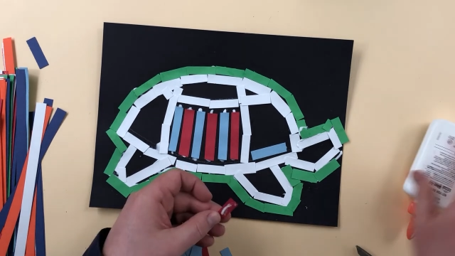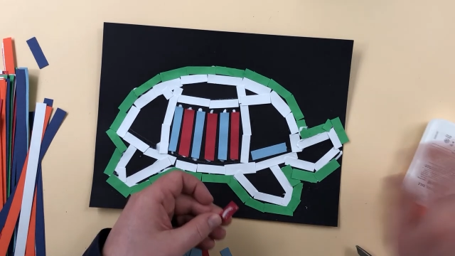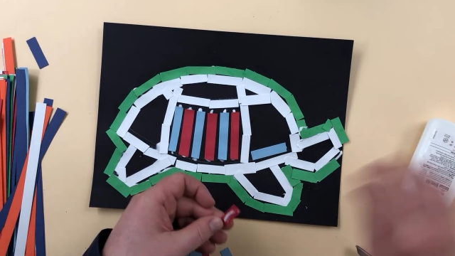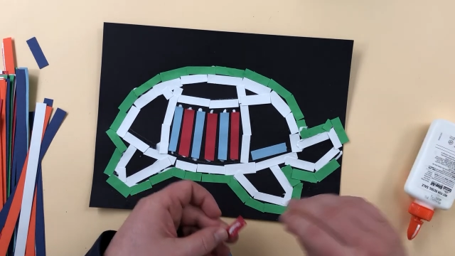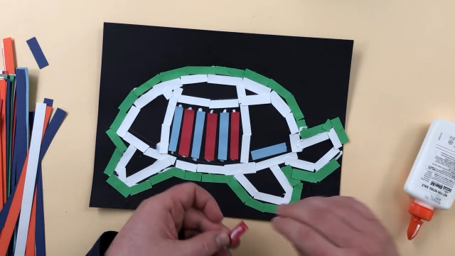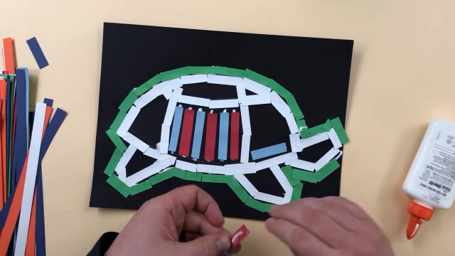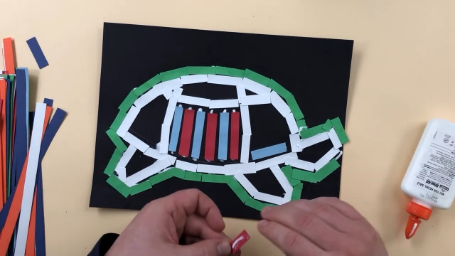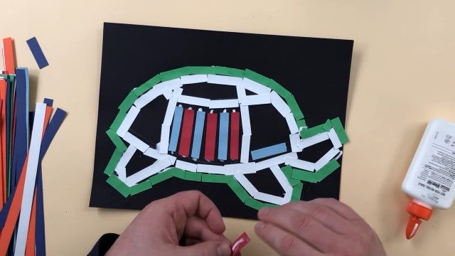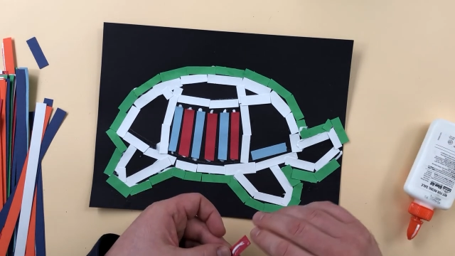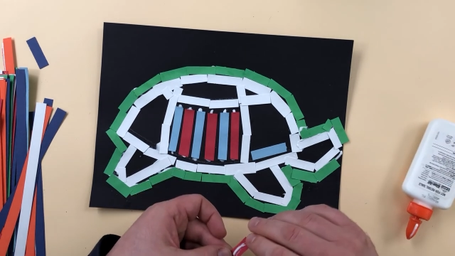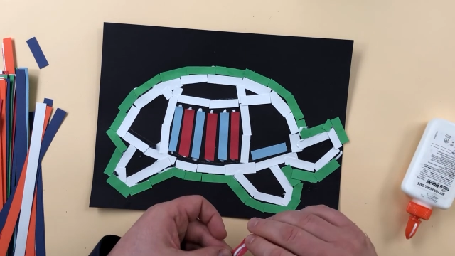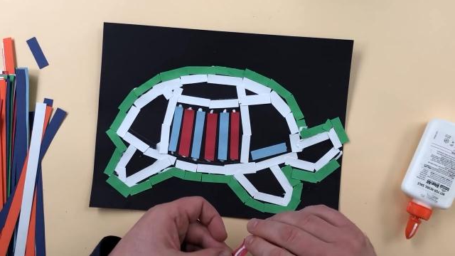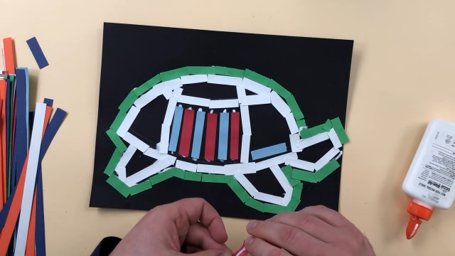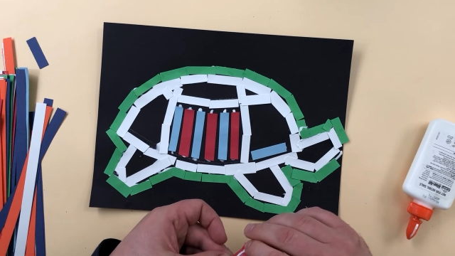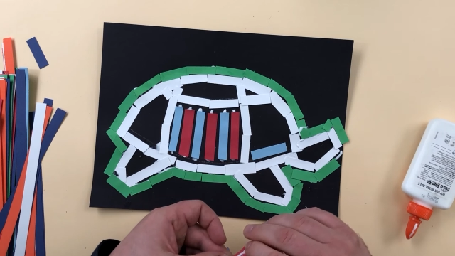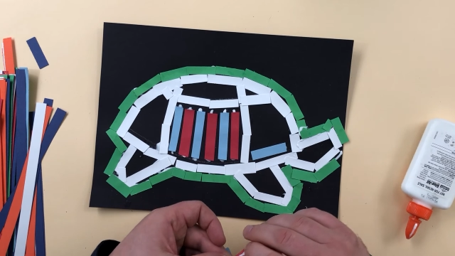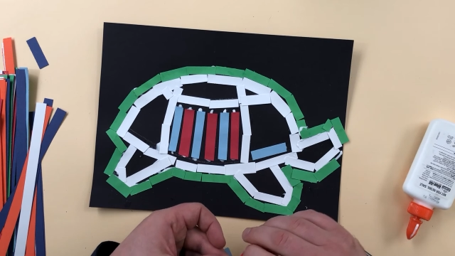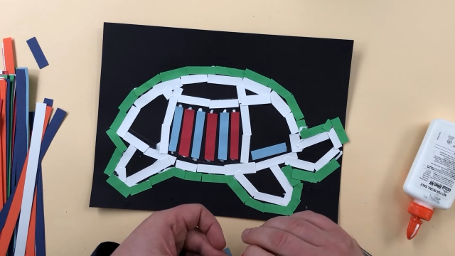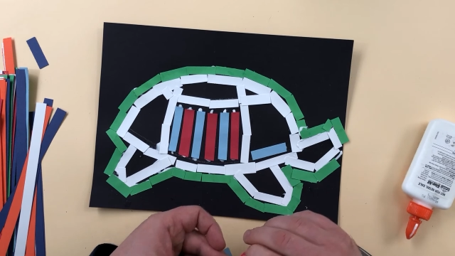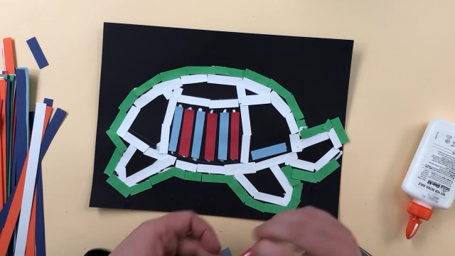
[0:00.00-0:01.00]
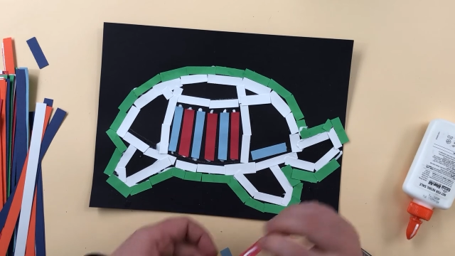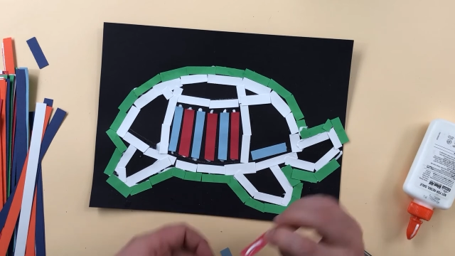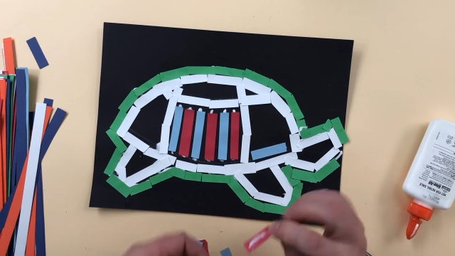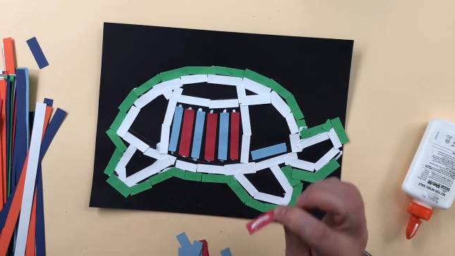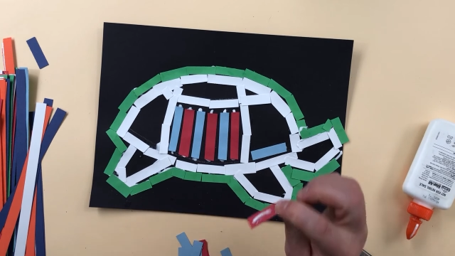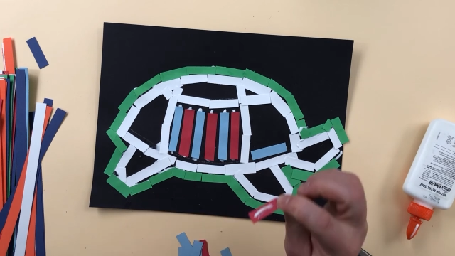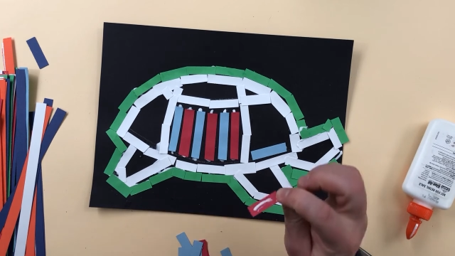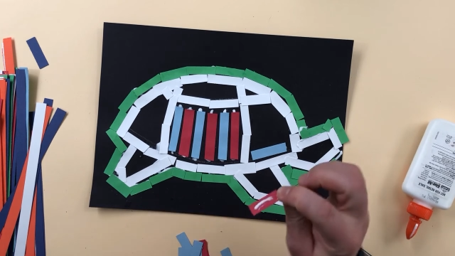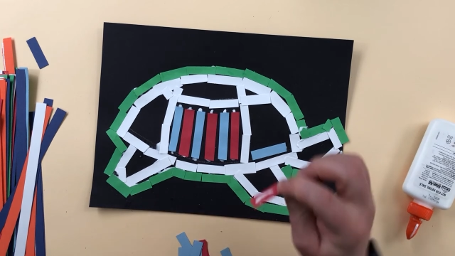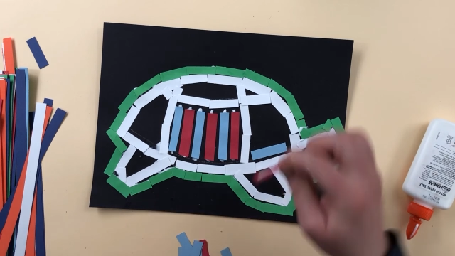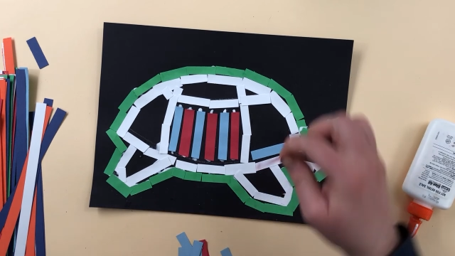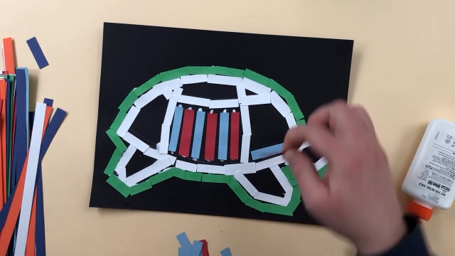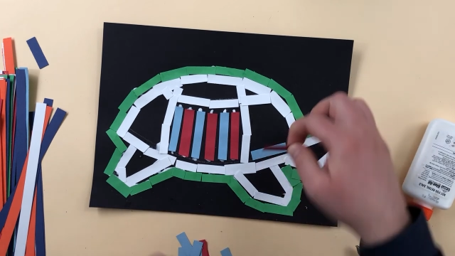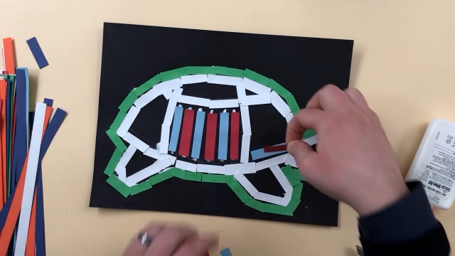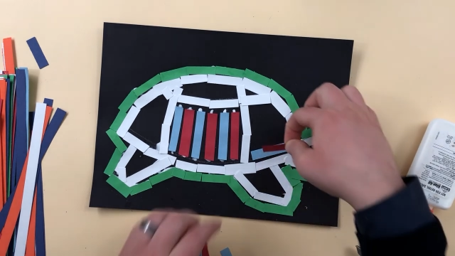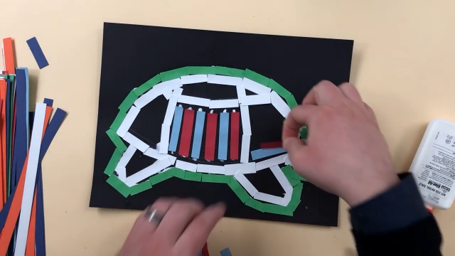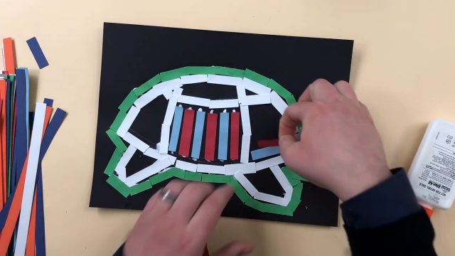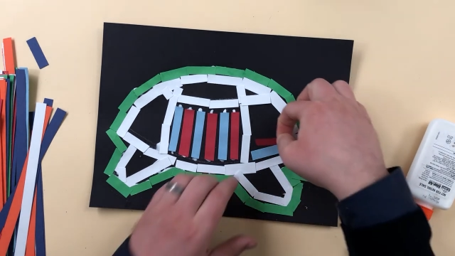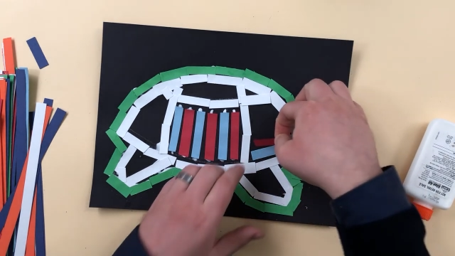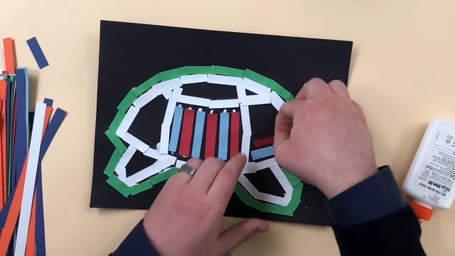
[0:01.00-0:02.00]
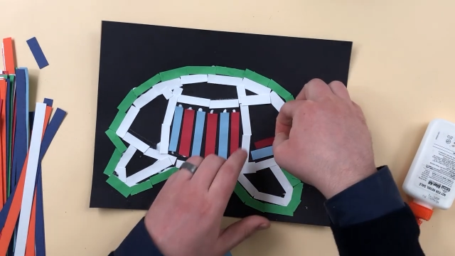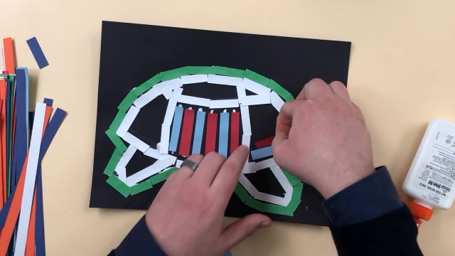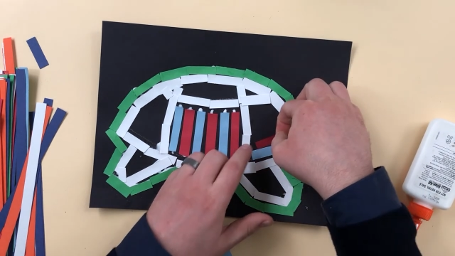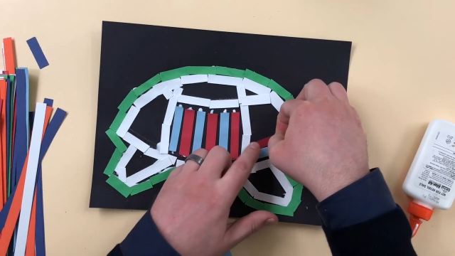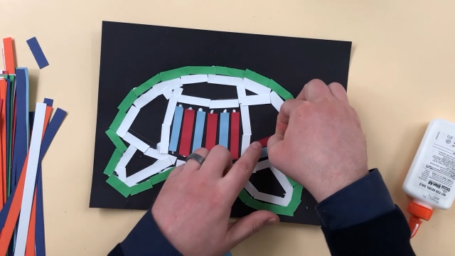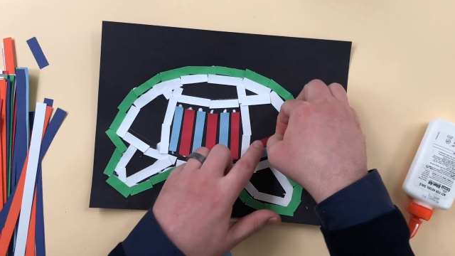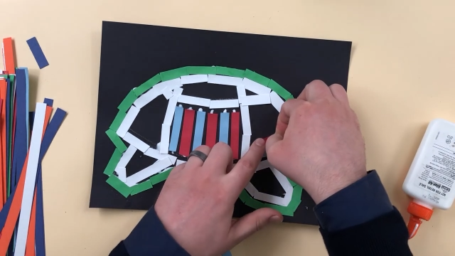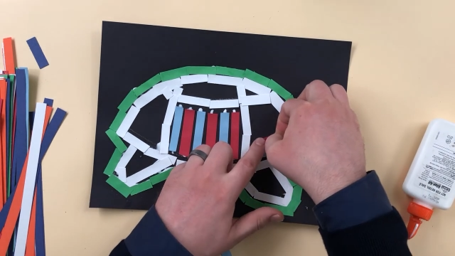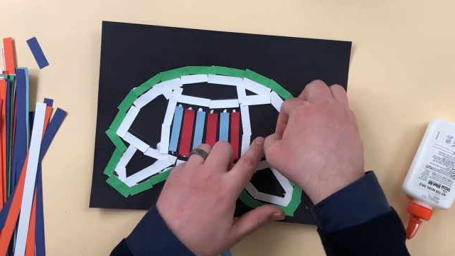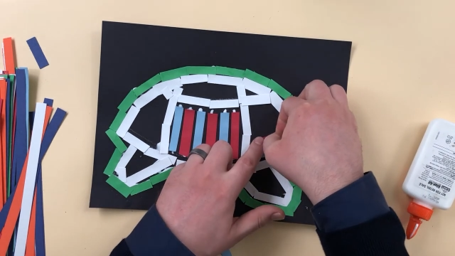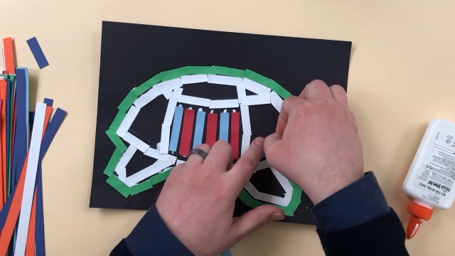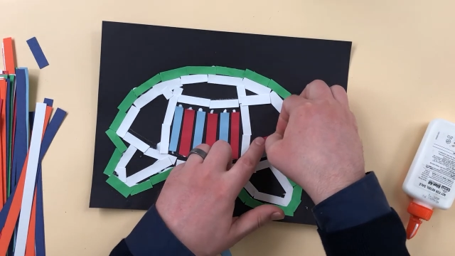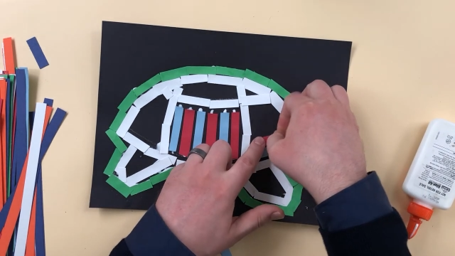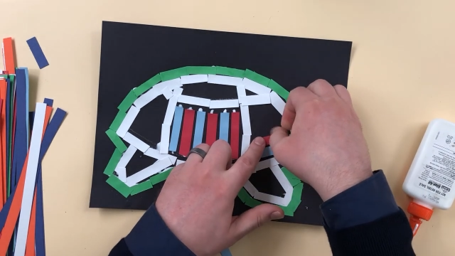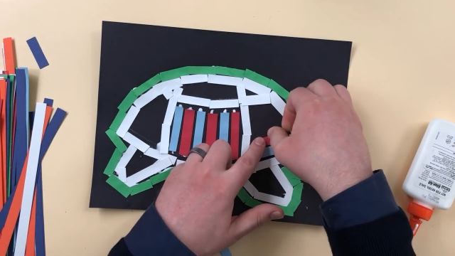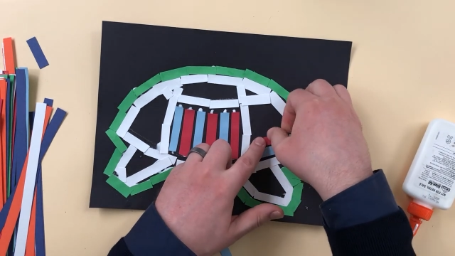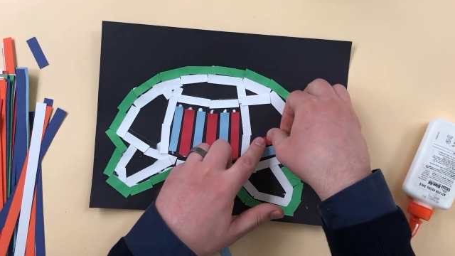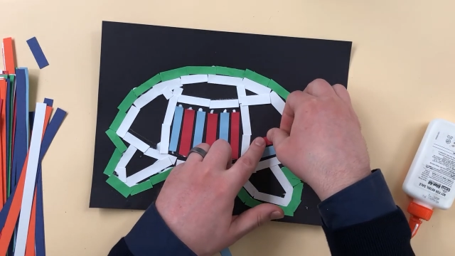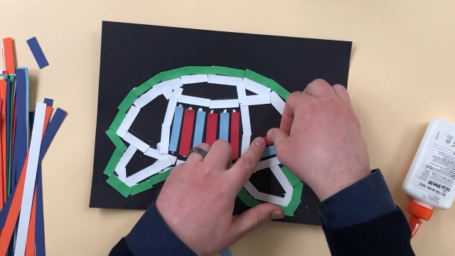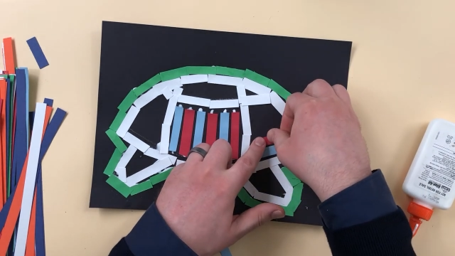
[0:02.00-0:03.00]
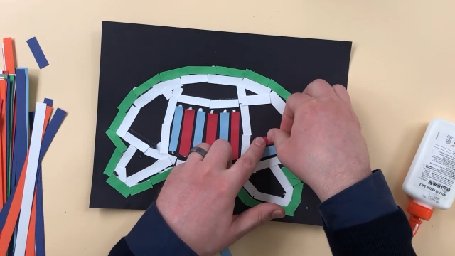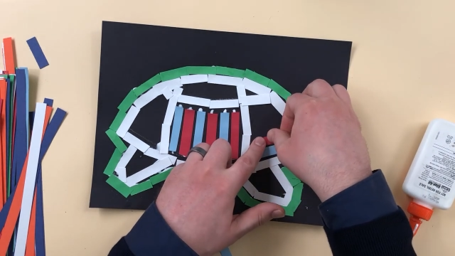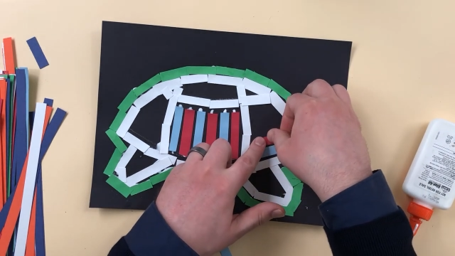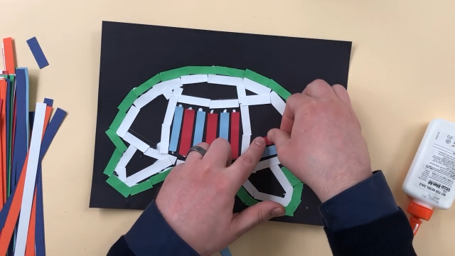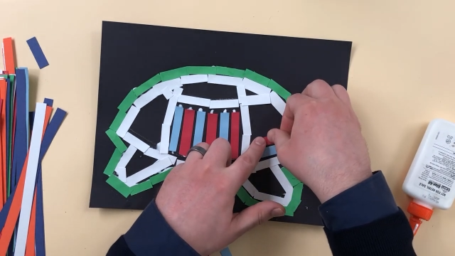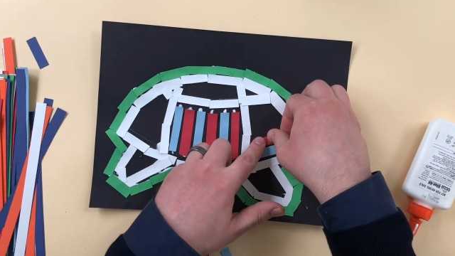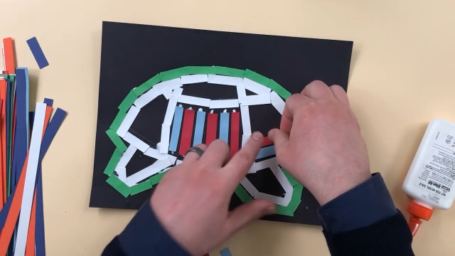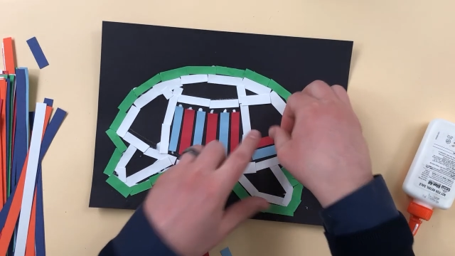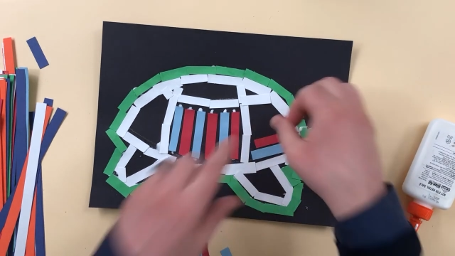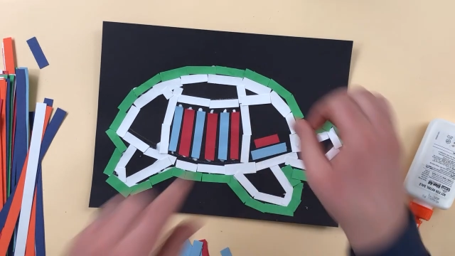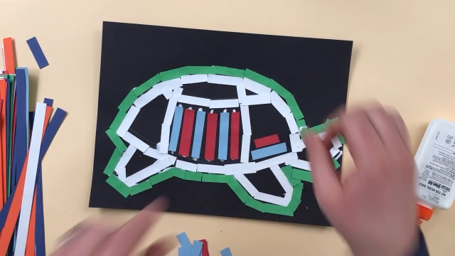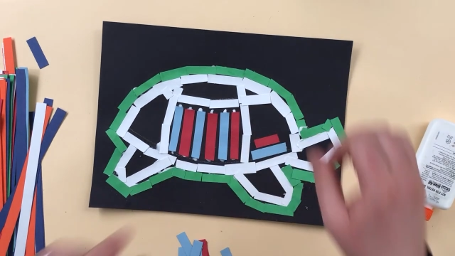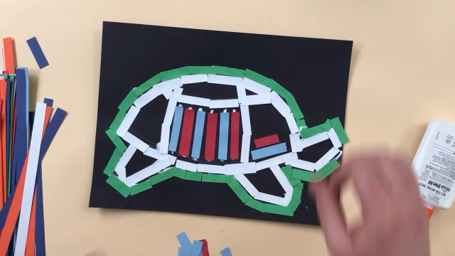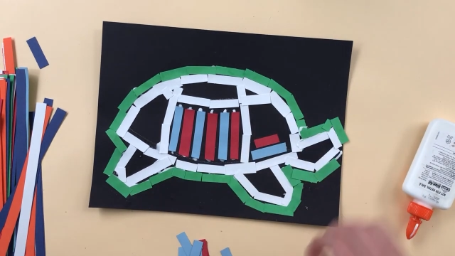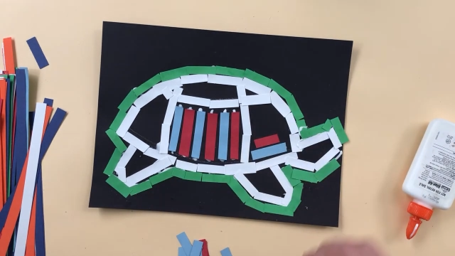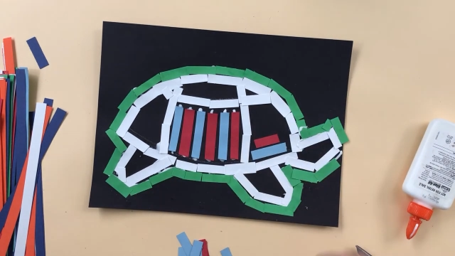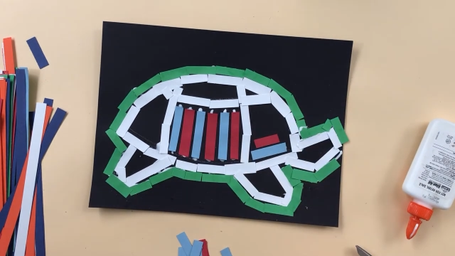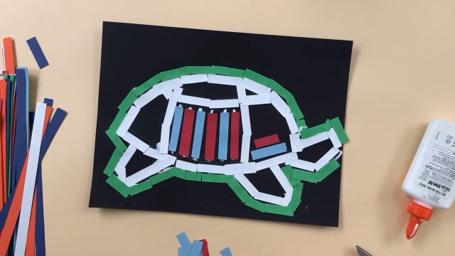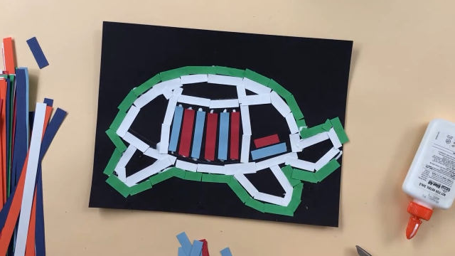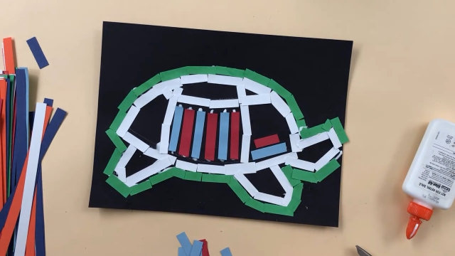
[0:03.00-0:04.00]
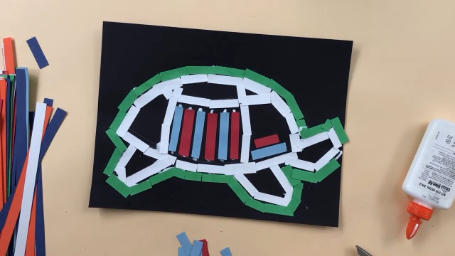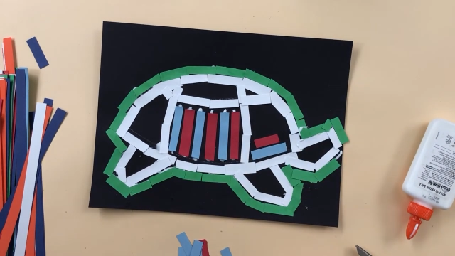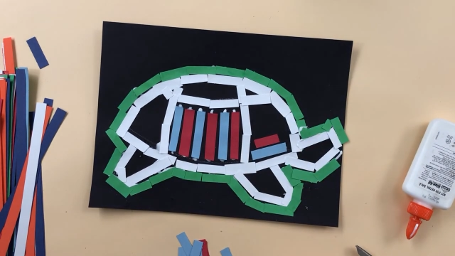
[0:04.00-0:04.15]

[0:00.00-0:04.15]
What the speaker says: No face is visible, so there are no lips to read.